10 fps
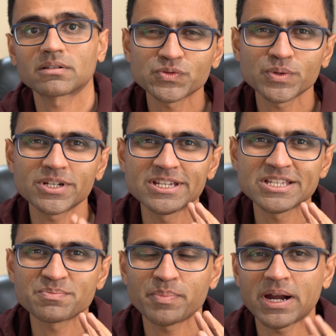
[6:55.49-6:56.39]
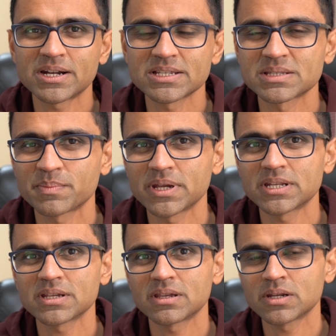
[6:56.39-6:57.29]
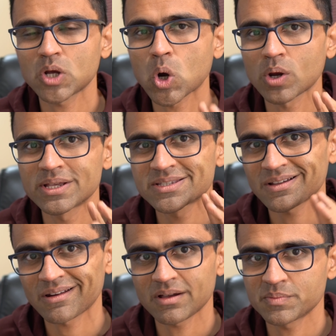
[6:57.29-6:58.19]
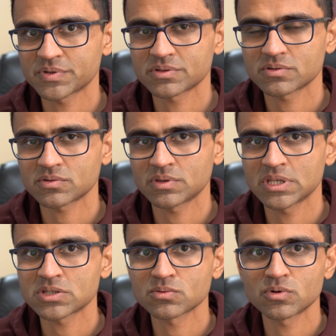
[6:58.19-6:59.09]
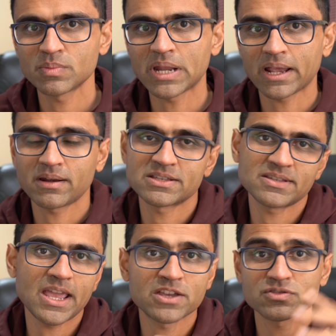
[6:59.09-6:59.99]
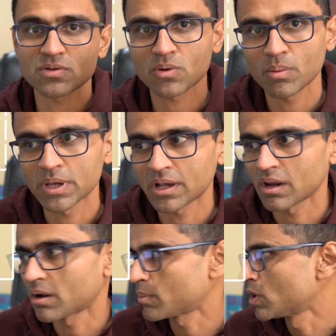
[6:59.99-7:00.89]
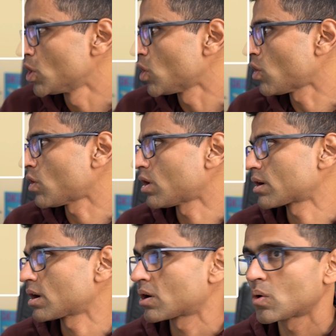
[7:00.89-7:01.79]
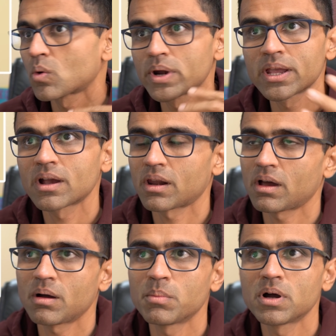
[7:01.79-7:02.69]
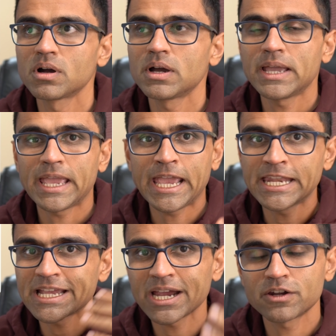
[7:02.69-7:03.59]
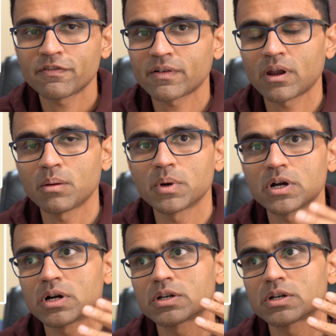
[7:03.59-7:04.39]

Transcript: Next one is participating in college clubs. So these could be like, let's say, astronomy club or a coding club, any kind of club.